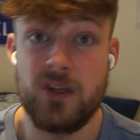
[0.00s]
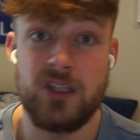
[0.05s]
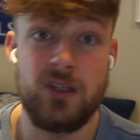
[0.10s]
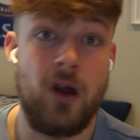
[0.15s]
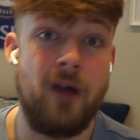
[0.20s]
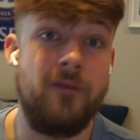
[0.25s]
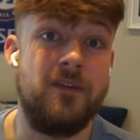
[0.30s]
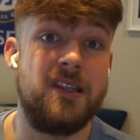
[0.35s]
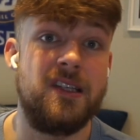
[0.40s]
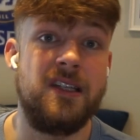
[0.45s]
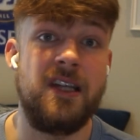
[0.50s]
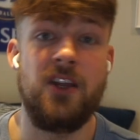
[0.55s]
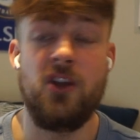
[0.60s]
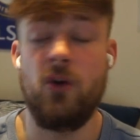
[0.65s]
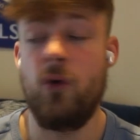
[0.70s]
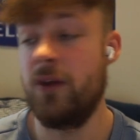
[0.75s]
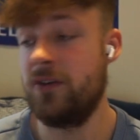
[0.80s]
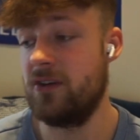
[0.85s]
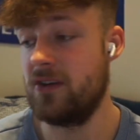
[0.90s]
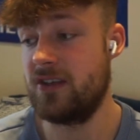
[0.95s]
So obviously I
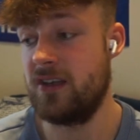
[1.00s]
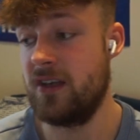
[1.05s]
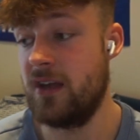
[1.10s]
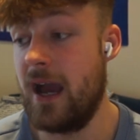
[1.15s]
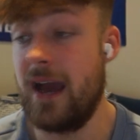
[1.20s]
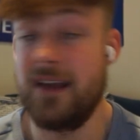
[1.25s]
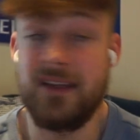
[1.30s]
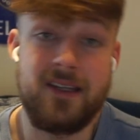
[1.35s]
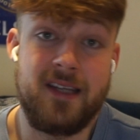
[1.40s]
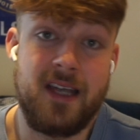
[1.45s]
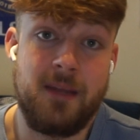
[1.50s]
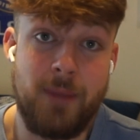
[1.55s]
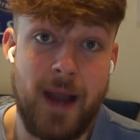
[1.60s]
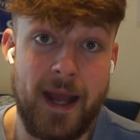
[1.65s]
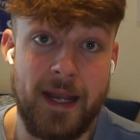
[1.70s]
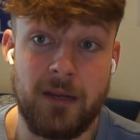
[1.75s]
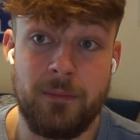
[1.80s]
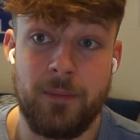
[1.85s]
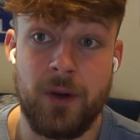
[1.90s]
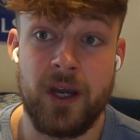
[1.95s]
don't want us to, as I said,
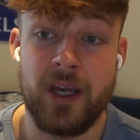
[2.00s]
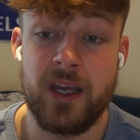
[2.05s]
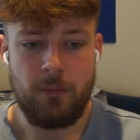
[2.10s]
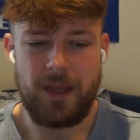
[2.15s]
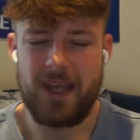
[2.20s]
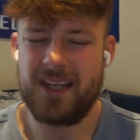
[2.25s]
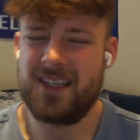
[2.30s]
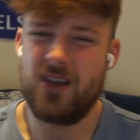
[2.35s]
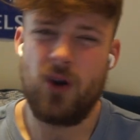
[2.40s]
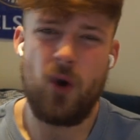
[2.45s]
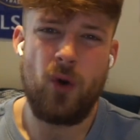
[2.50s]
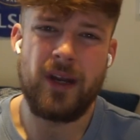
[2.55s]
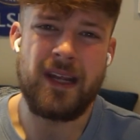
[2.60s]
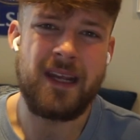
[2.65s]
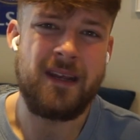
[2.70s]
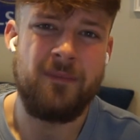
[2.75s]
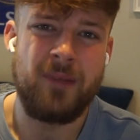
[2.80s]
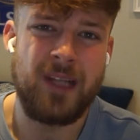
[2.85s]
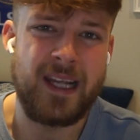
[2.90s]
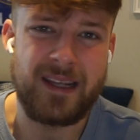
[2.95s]
panic buy. But that's the
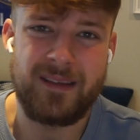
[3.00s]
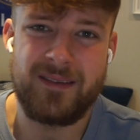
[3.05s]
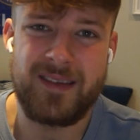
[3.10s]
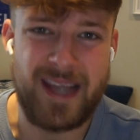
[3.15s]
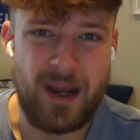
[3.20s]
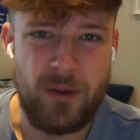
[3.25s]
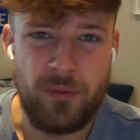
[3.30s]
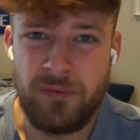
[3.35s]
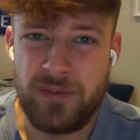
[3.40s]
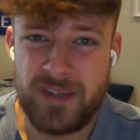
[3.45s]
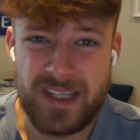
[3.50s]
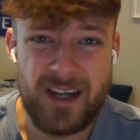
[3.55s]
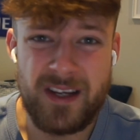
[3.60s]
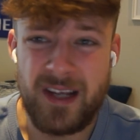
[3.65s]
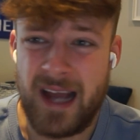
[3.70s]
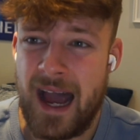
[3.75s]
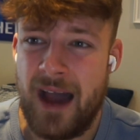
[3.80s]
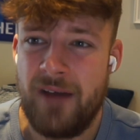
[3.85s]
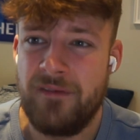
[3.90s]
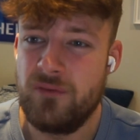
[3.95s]
only like downside
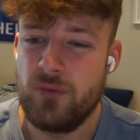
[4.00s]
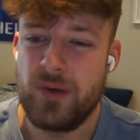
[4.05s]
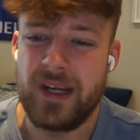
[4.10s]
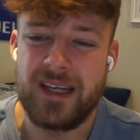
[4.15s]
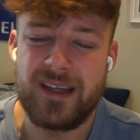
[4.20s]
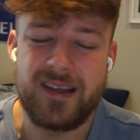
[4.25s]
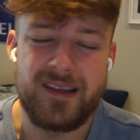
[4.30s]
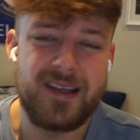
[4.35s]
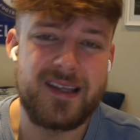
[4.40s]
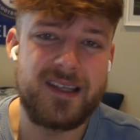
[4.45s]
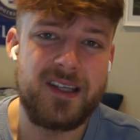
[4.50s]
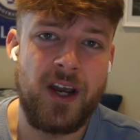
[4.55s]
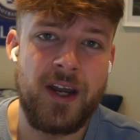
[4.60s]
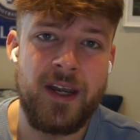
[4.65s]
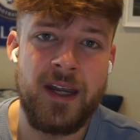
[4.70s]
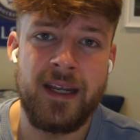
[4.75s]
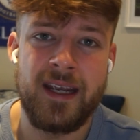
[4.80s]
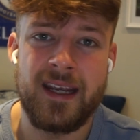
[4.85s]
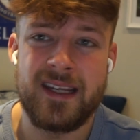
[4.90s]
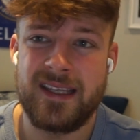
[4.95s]
I have really to this
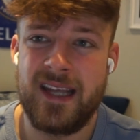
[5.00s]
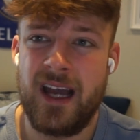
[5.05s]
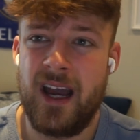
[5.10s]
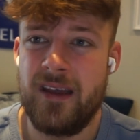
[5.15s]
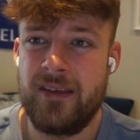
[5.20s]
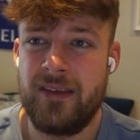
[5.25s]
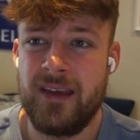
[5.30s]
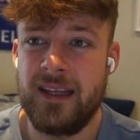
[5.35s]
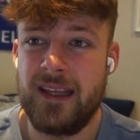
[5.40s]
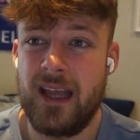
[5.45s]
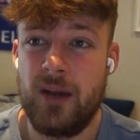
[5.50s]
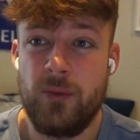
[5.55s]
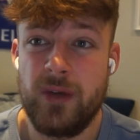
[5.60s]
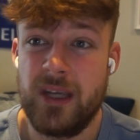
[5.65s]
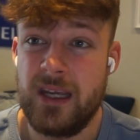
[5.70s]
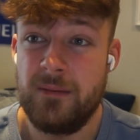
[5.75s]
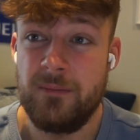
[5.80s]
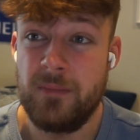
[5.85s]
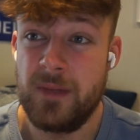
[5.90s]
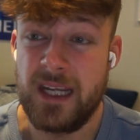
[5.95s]
signing, is that I think that
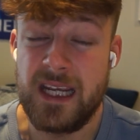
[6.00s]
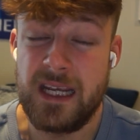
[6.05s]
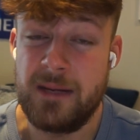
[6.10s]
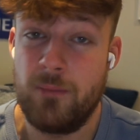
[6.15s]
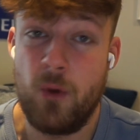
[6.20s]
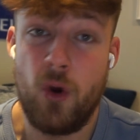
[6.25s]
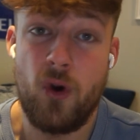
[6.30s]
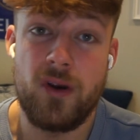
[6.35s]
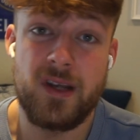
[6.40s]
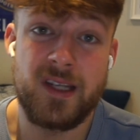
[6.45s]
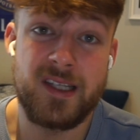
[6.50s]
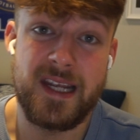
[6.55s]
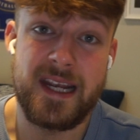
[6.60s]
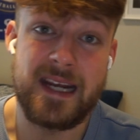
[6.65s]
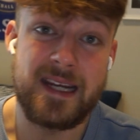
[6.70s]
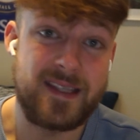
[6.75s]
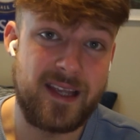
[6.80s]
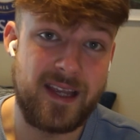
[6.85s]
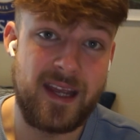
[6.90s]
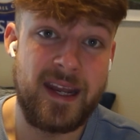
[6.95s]
we need more
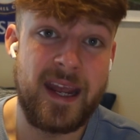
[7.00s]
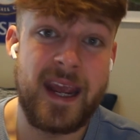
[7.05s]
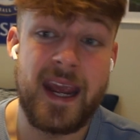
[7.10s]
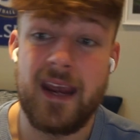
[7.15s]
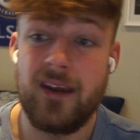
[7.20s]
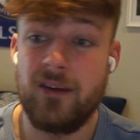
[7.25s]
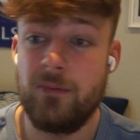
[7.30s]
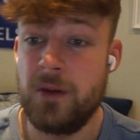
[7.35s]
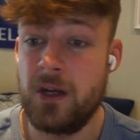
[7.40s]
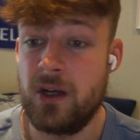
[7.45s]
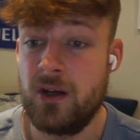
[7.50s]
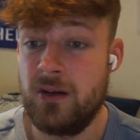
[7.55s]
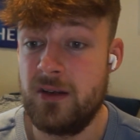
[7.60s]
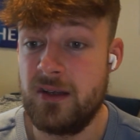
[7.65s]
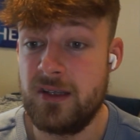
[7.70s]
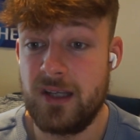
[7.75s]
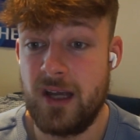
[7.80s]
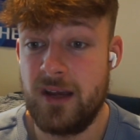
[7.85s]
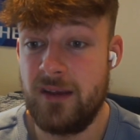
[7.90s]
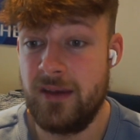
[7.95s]
six than an eight,
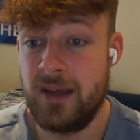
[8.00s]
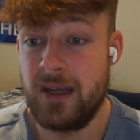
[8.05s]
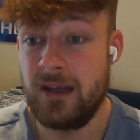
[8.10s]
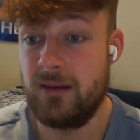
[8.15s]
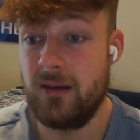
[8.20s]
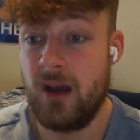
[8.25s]
because I think